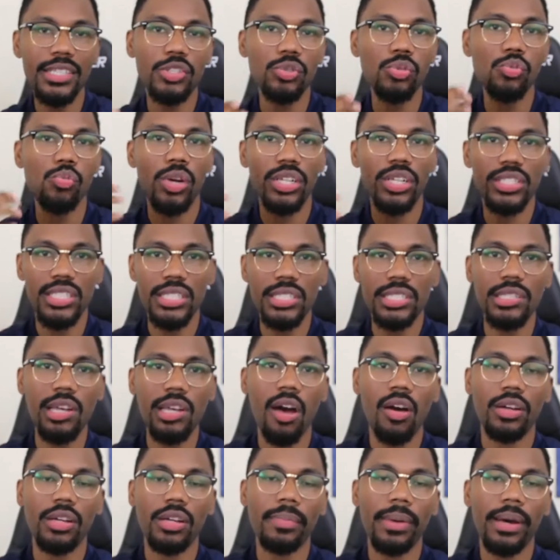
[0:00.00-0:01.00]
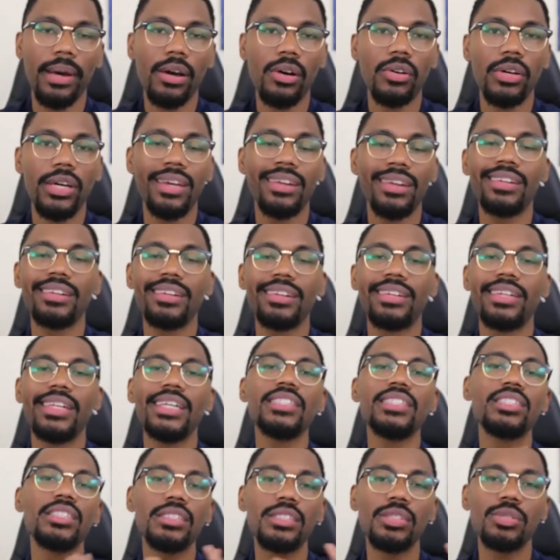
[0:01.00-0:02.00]
what she's talking about, in
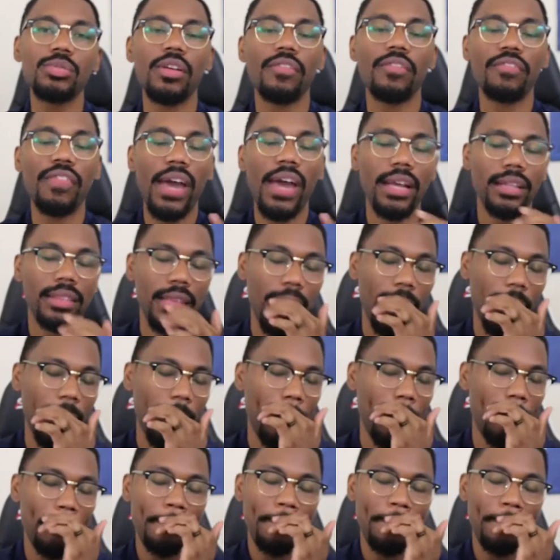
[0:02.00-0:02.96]
addition to the fact that